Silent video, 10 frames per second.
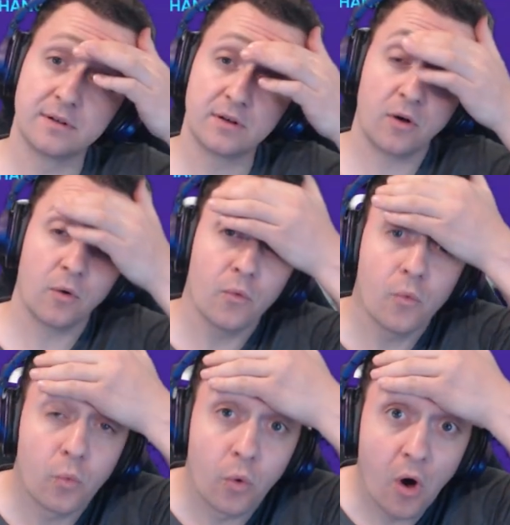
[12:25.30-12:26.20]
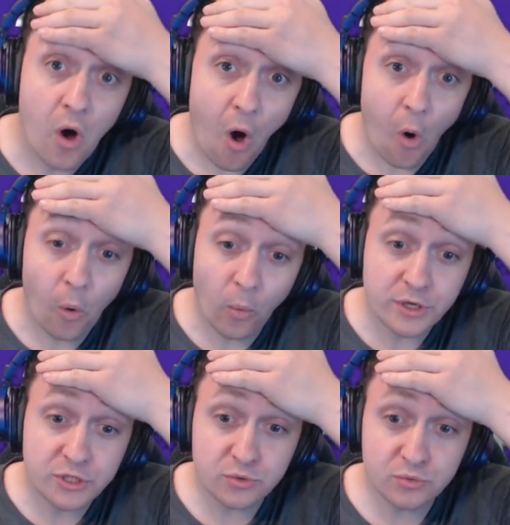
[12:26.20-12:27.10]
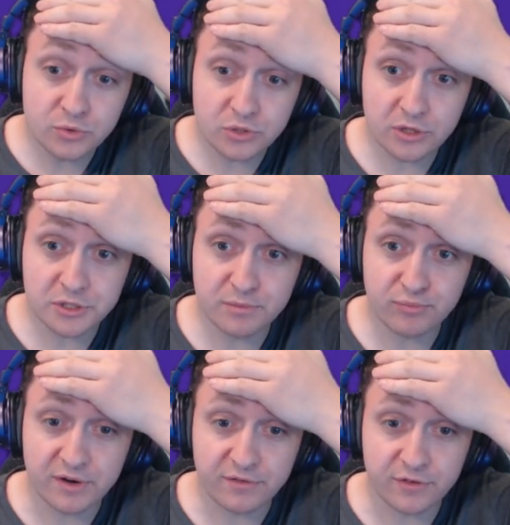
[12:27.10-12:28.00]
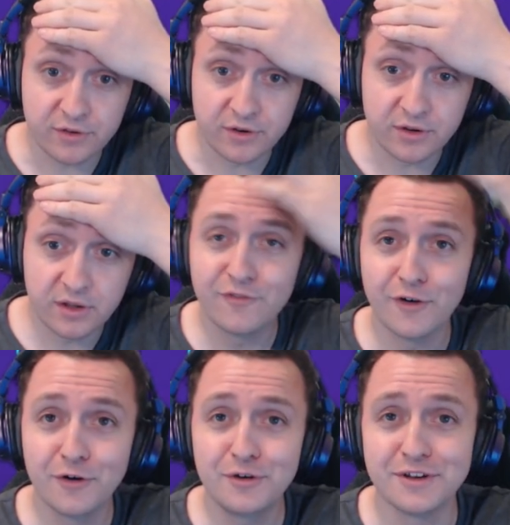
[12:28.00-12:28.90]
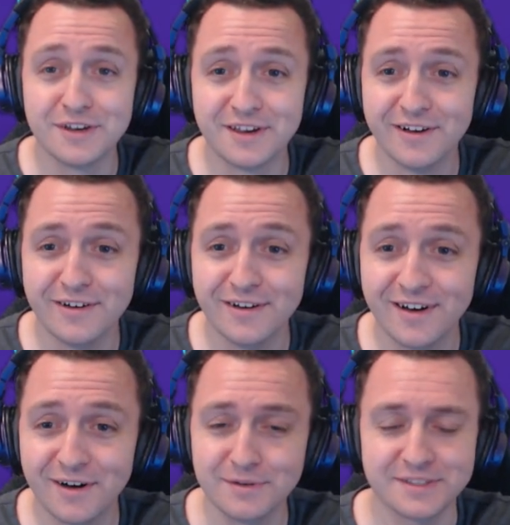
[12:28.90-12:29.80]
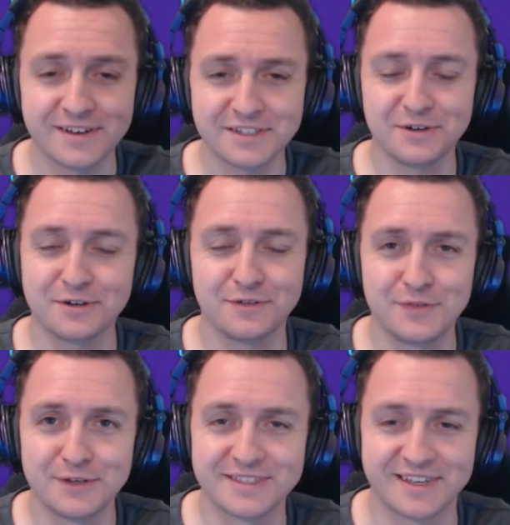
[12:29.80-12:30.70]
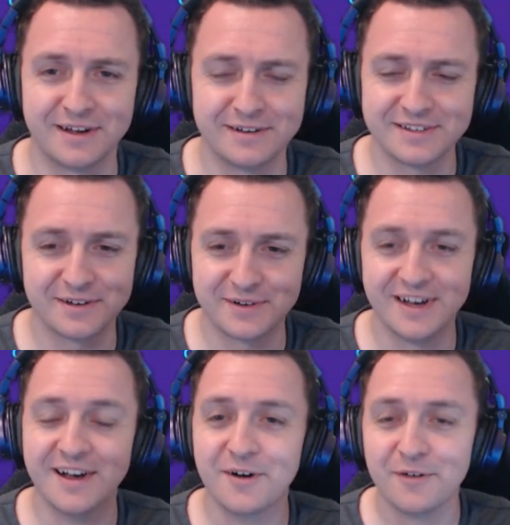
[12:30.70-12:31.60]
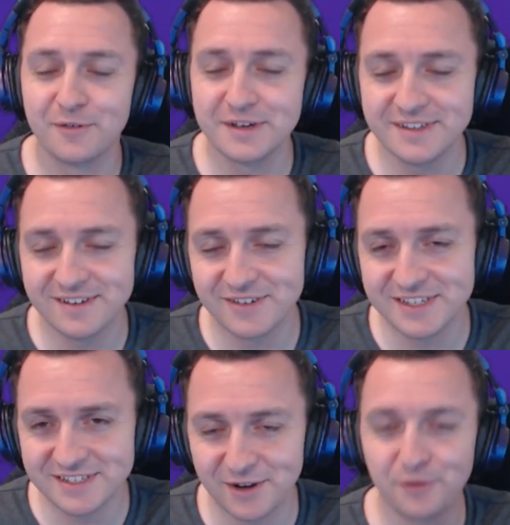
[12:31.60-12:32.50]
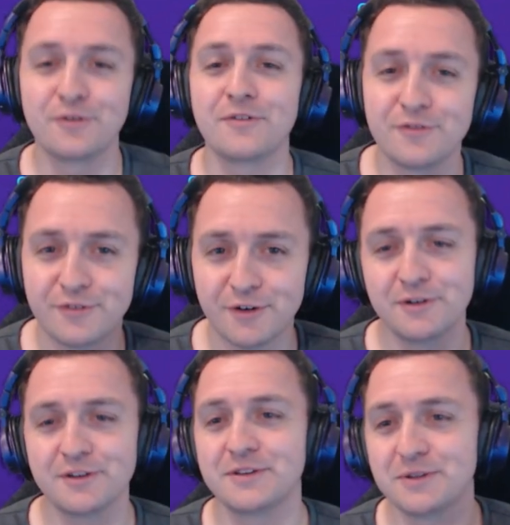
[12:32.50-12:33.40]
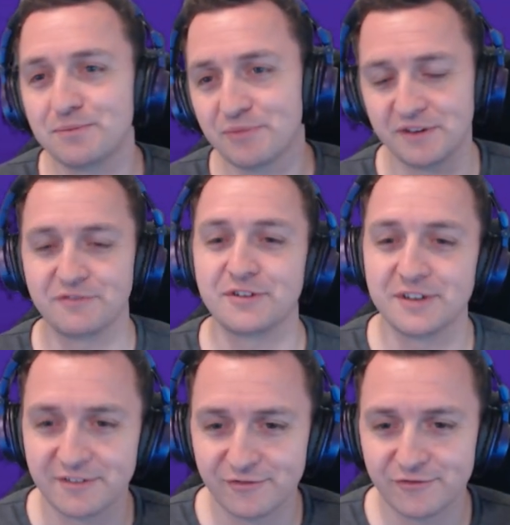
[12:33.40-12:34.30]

Oh, a huge loss to Brentford. Foden. I was like so confused then. I was like, what? We sold Foden to Brentford, and